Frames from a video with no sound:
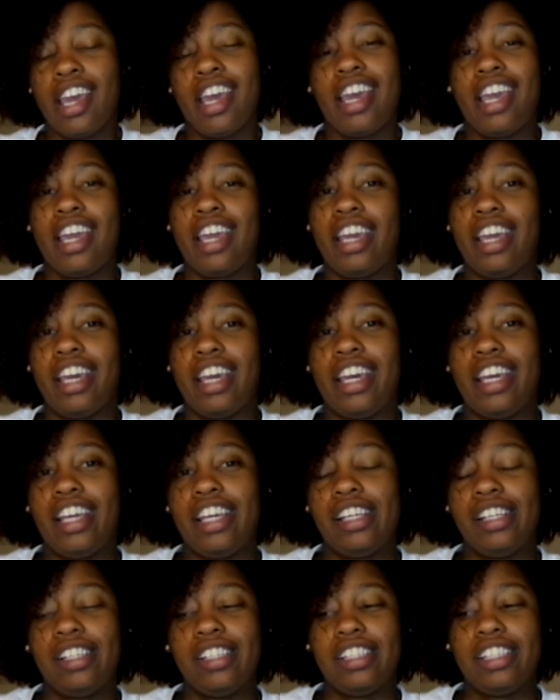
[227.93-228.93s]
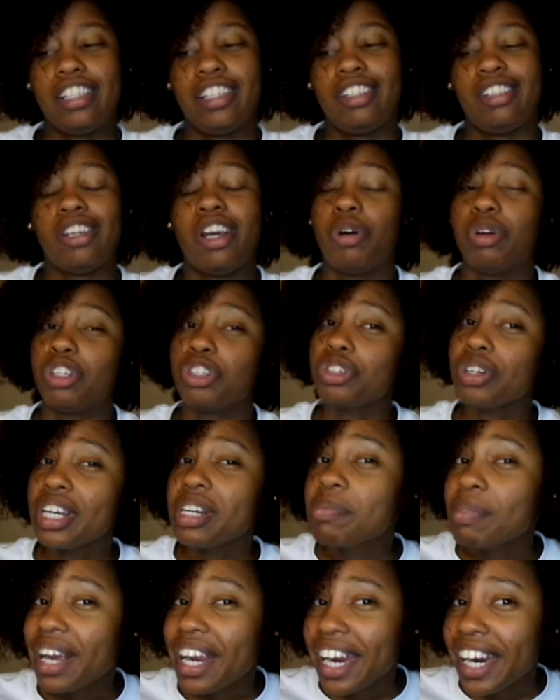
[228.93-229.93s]
and I would straighten
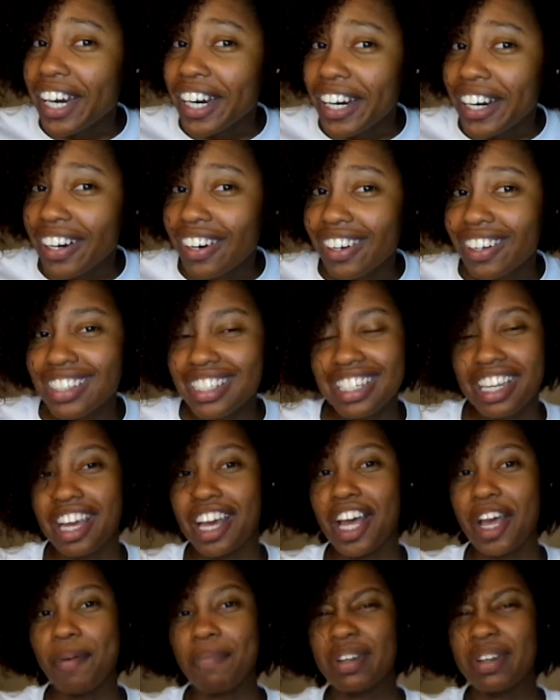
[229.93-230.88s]
my hair all the time.